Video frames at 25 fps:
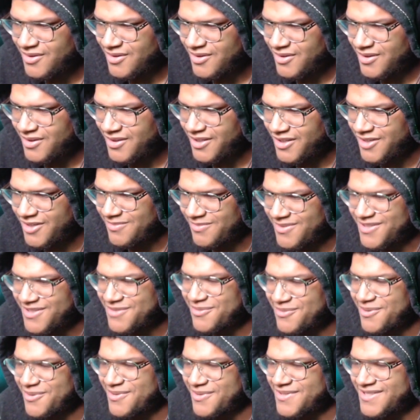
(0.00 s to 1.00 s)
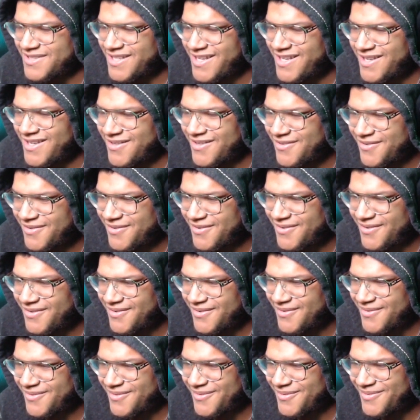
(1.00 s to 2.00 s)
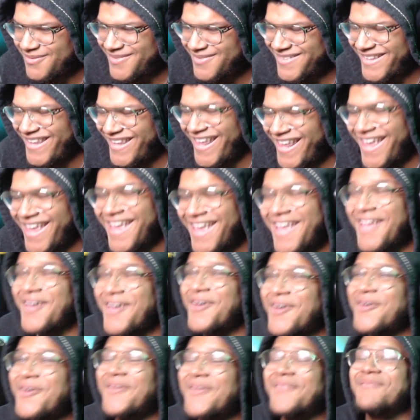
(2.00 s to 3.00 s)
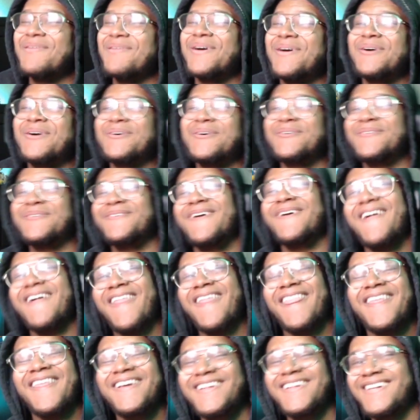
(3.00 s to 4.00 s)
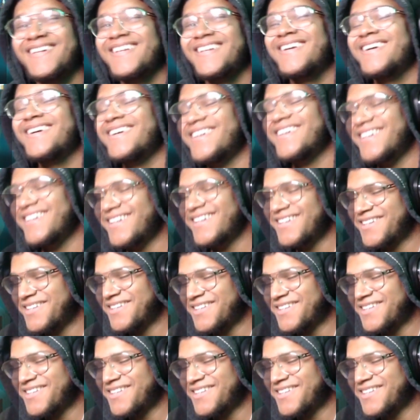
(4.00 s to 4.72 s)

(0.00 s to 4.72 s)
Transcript: Keep this world safe. Damn, bro.